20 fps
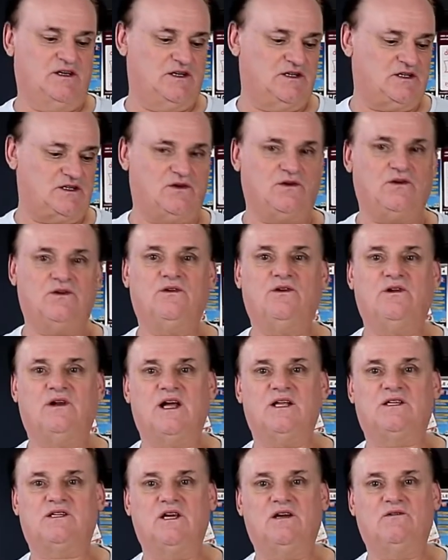So
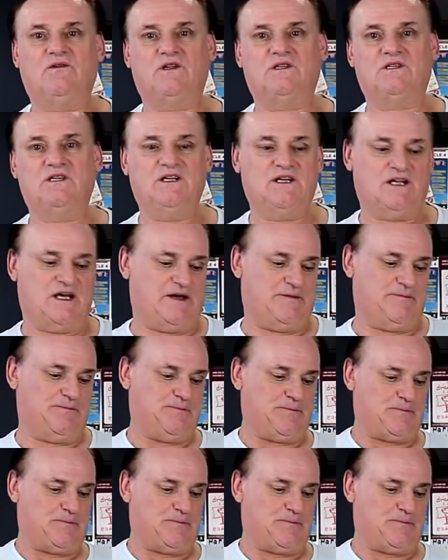let's see what's in there.